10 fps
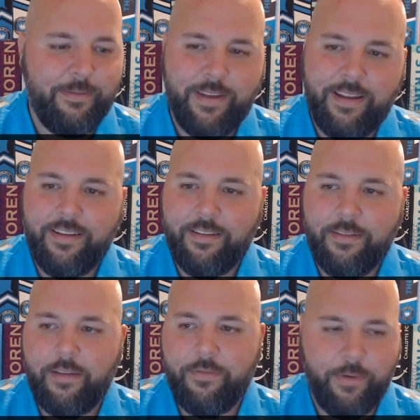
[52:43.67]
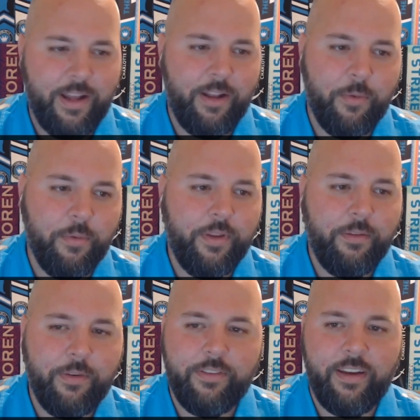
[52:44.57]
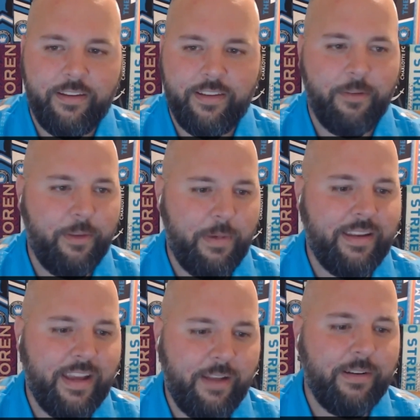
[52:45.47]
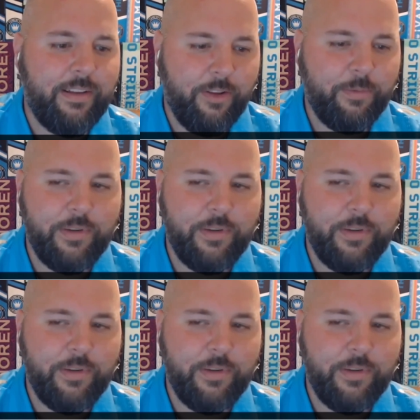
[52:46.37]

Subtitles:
I feel kind of old there for a second because I don't think my dad ever tells me to